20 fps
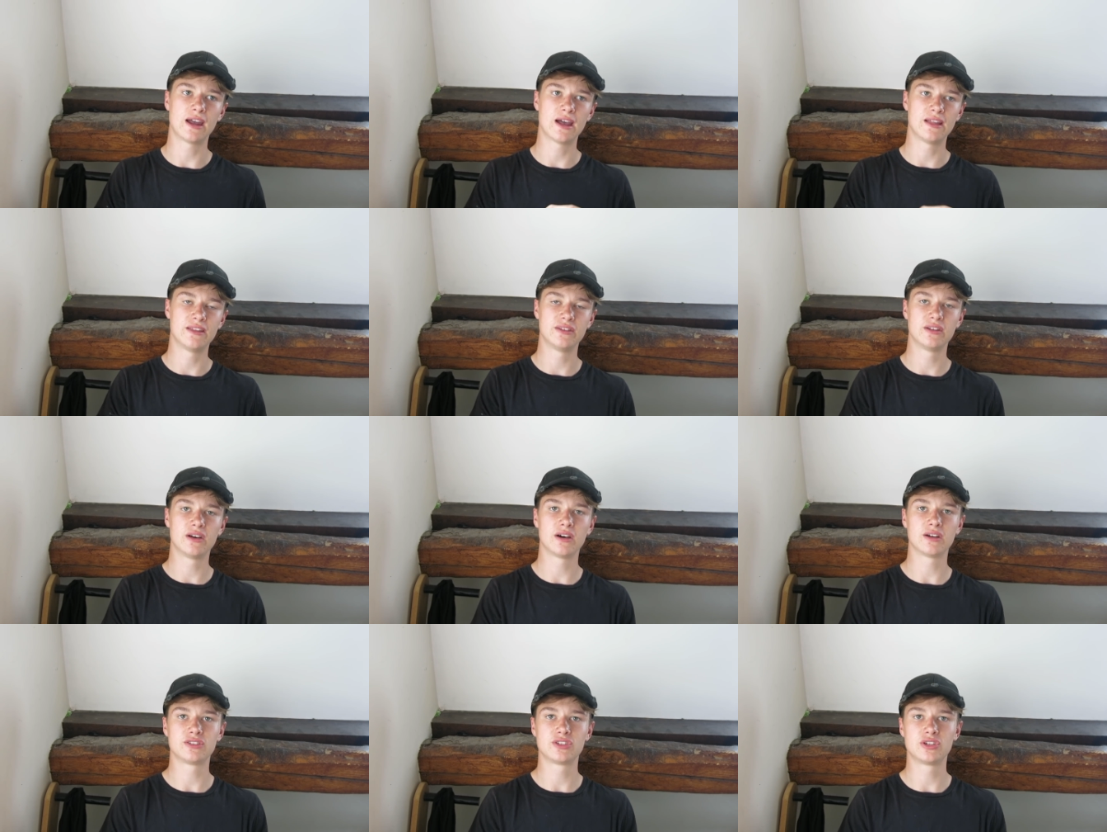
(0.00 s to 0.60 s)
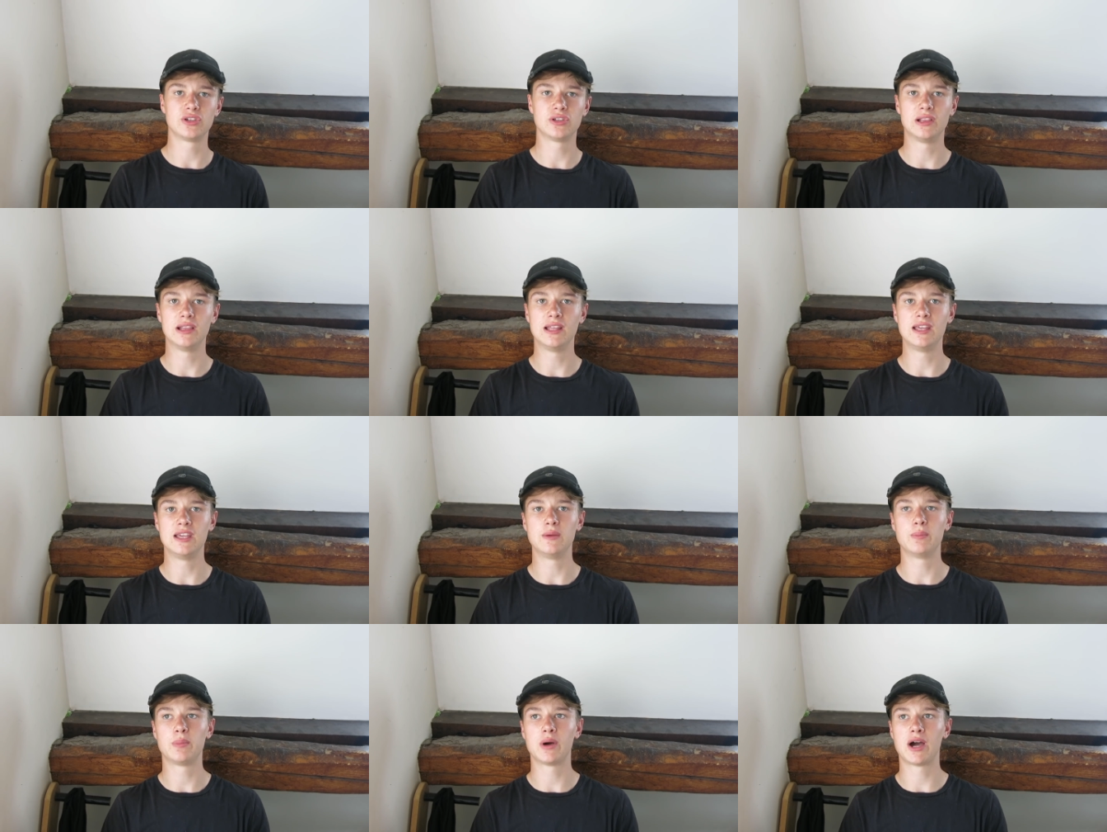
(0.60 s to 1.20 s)
getting a nice good
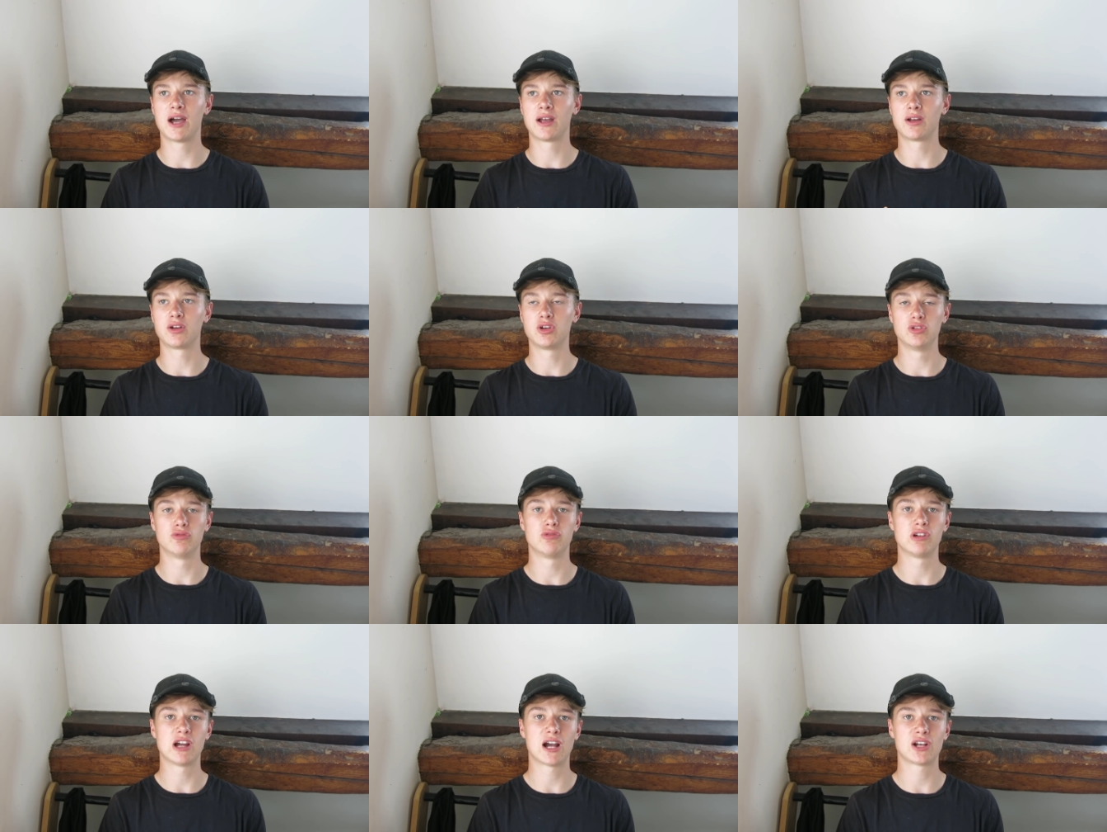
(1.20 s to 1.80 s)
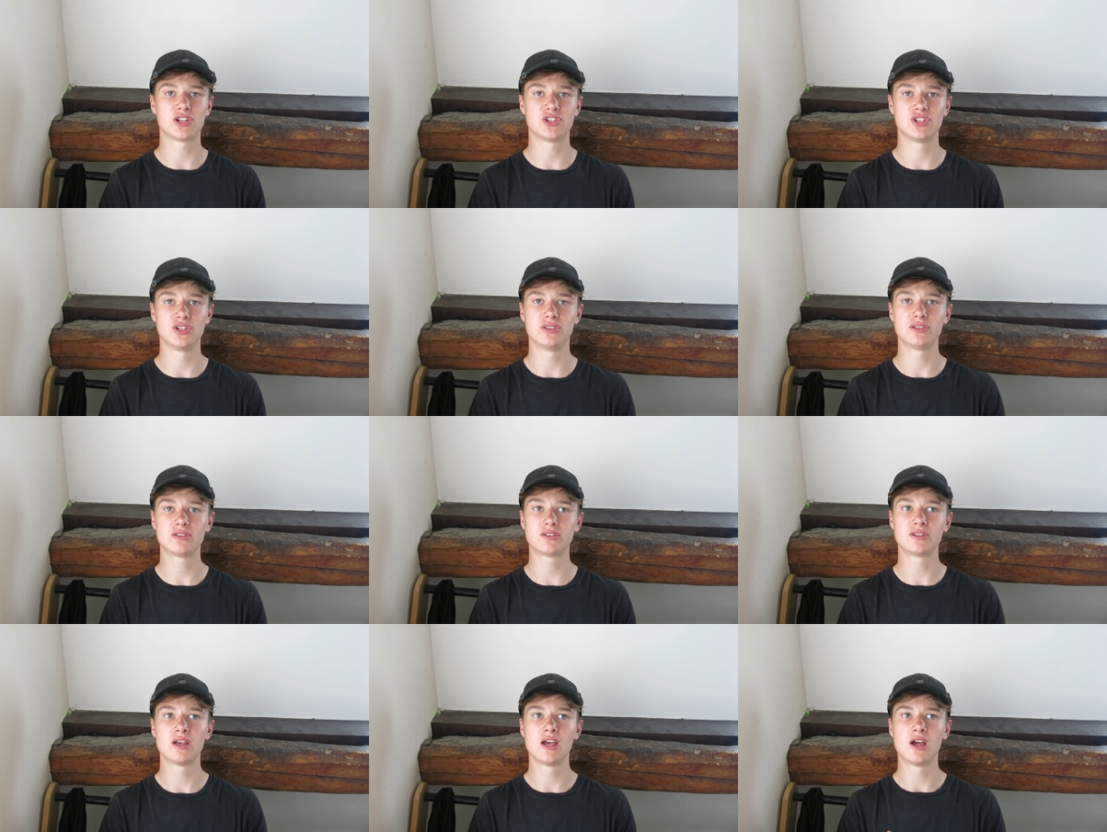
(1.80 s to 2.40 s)
leap and good
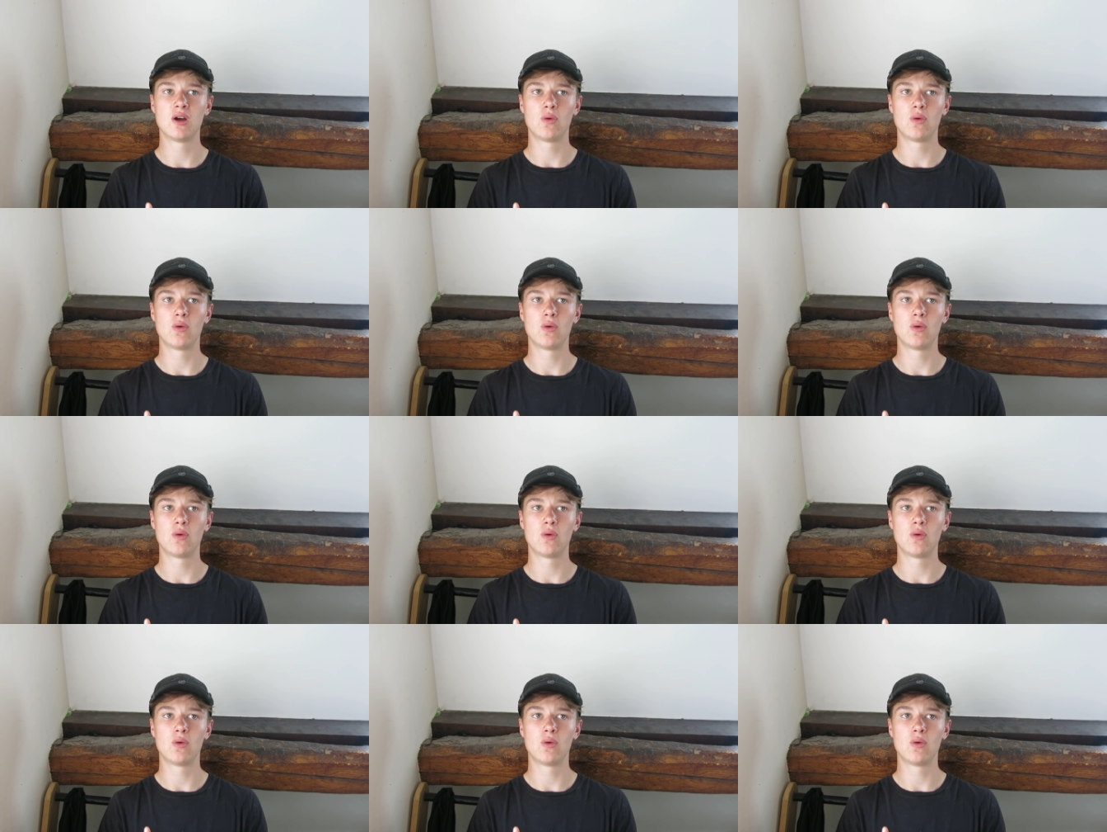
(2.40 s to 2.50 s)
reactions